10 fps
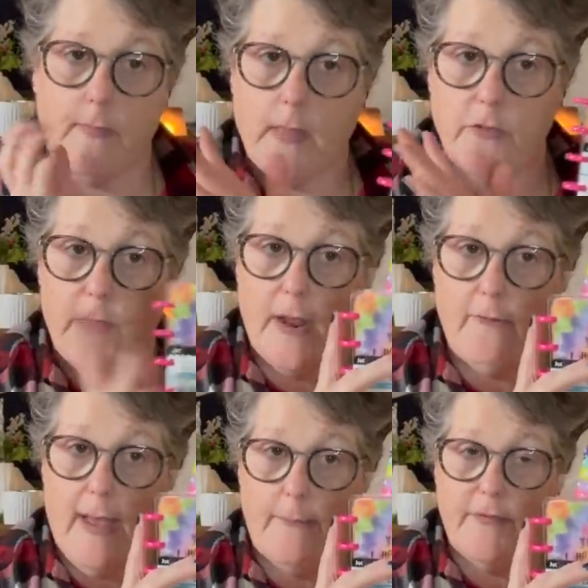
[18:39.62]
So I
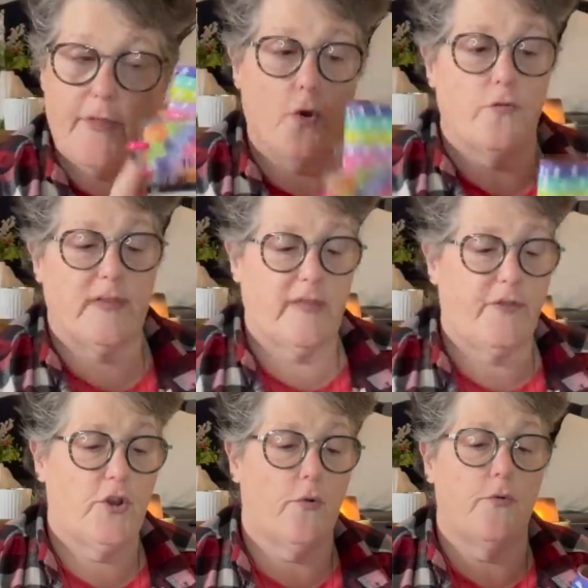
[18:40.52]
grabbed those. And if
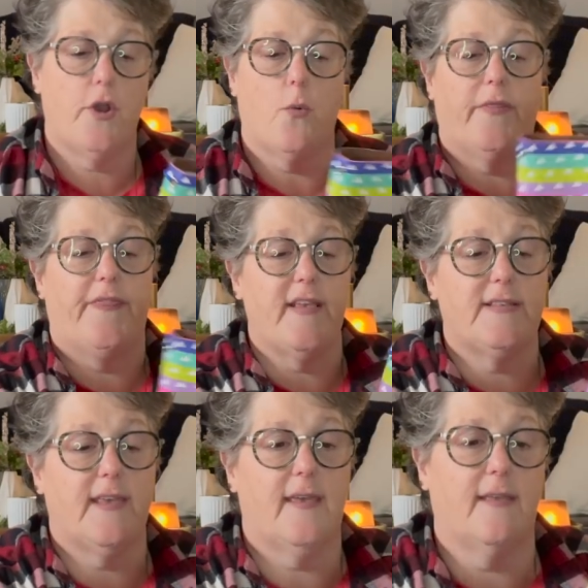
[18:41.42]
you don't know what
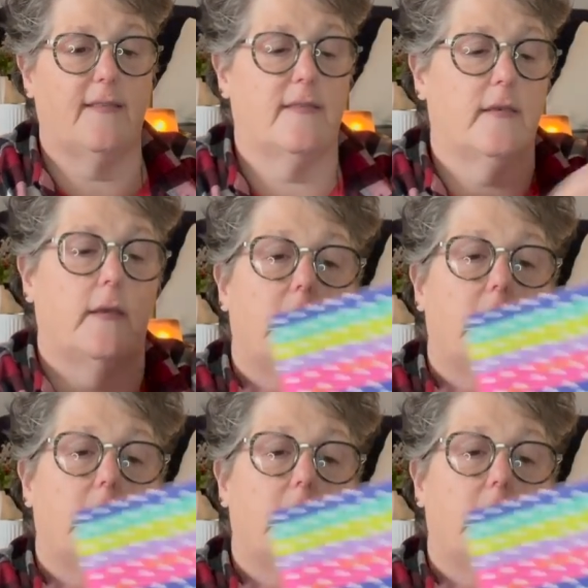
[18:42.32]
this is,